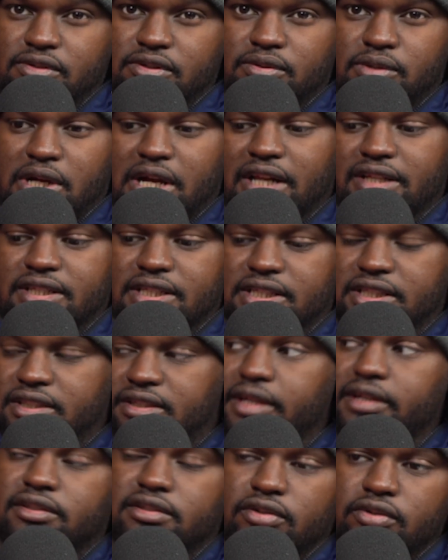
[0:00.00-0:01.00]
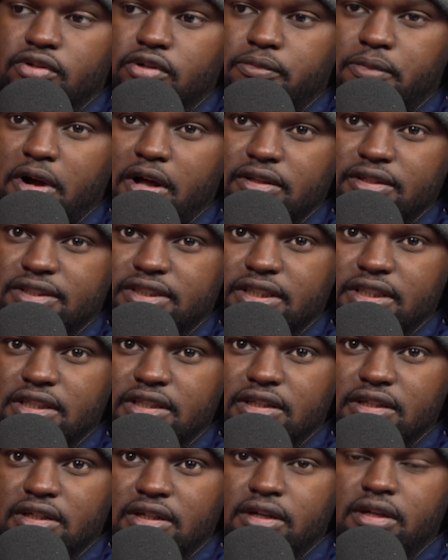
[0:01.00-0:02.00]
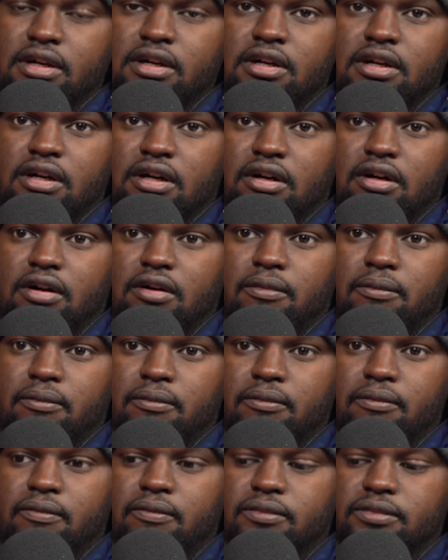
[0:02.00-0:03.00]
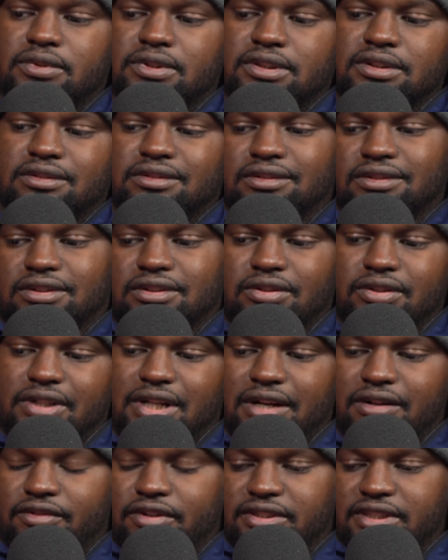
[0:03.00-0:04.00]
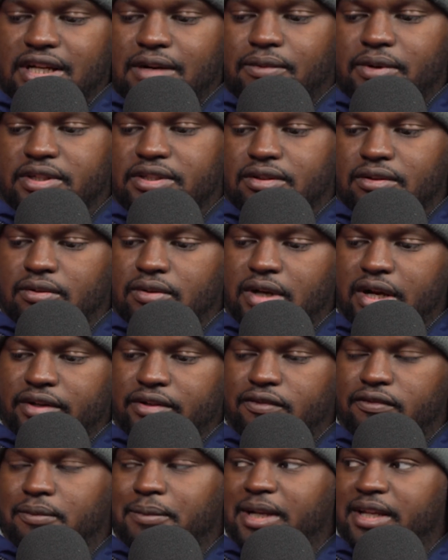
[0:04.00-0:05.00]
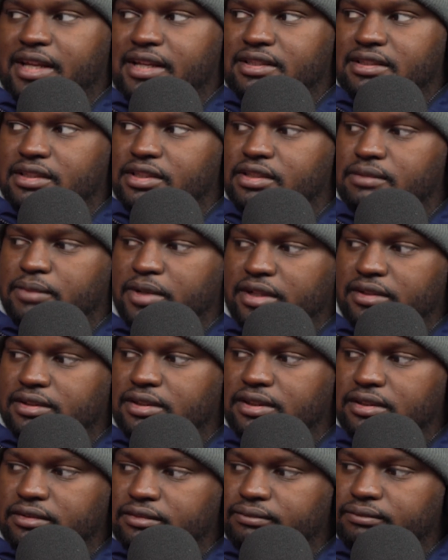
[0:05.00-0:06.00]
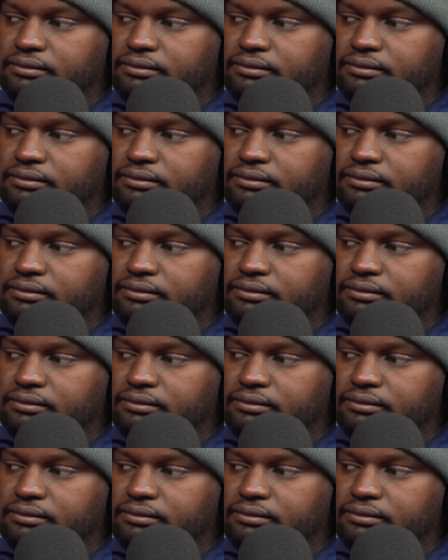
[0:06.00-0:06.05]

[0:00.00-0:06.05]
you kind of need to stick to your policy. So it kind of runs that way. So how do you feel about cancellation policy?